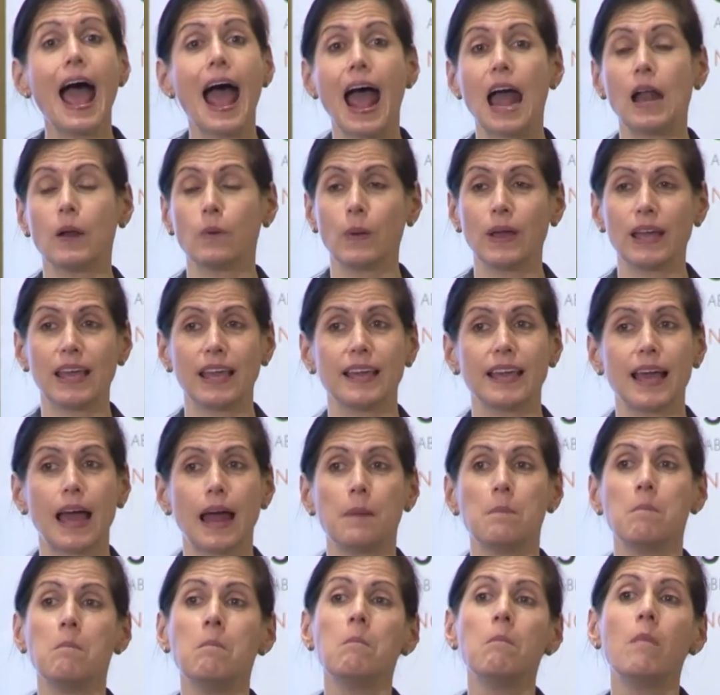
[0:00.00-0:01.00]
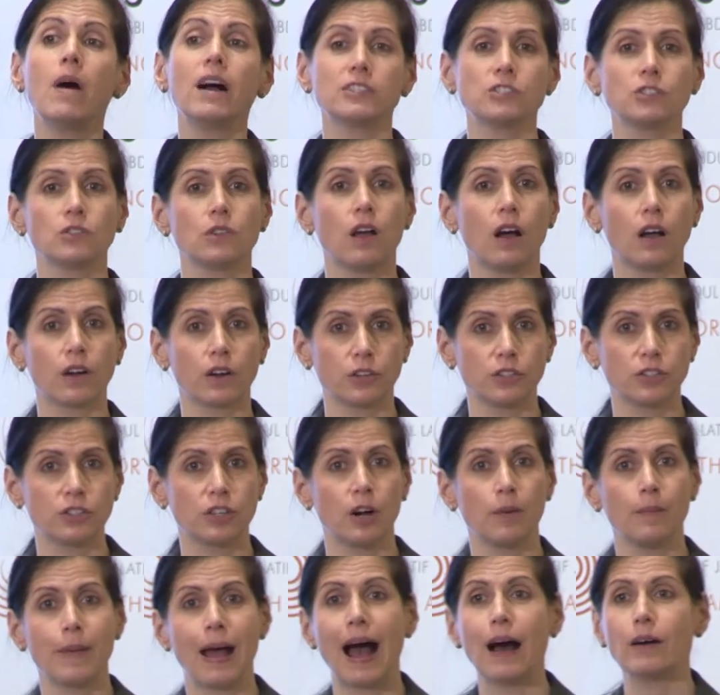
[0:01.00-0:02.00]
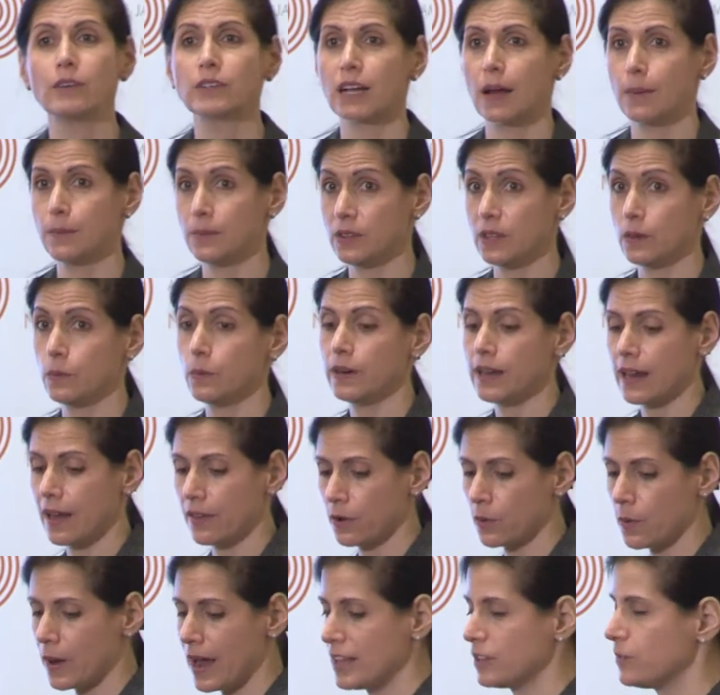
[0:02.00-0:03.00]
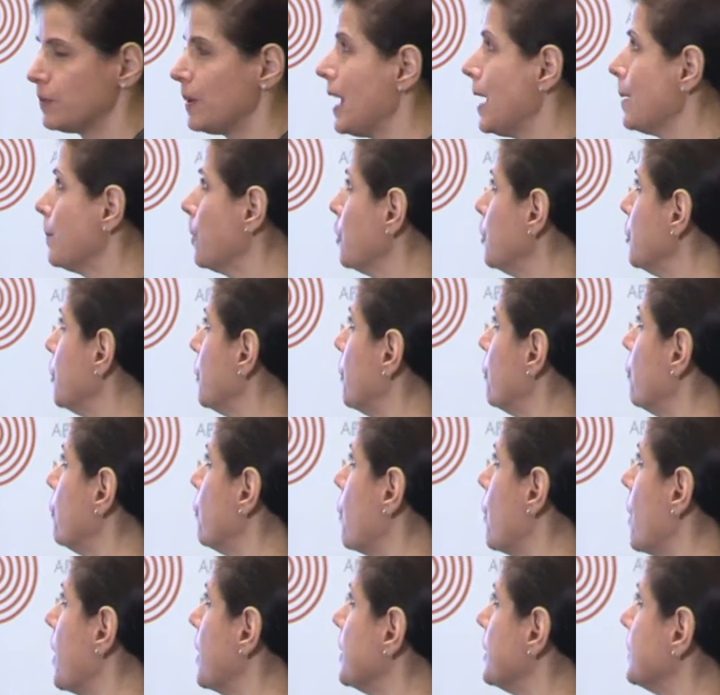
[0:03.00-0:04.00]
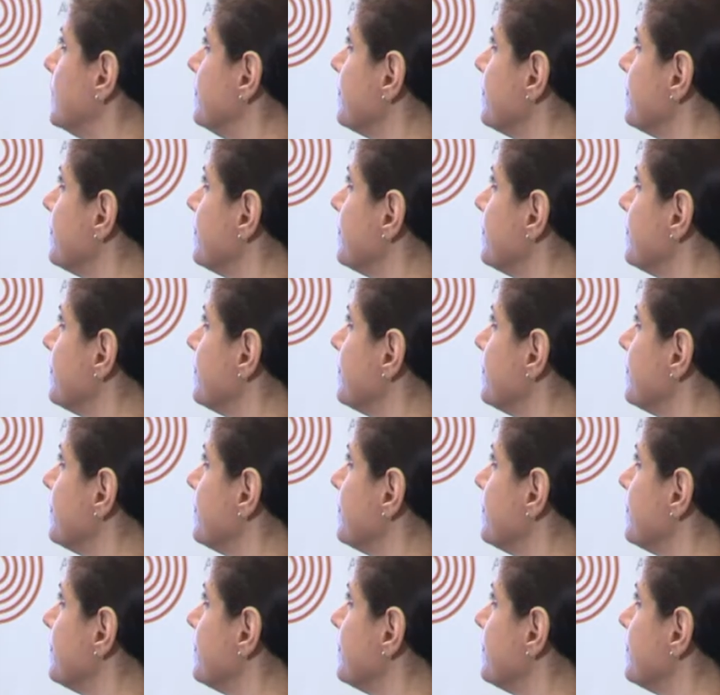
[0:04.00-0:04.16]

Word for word: and we can get much longer term outcomes than we'd otherwise be able to afford.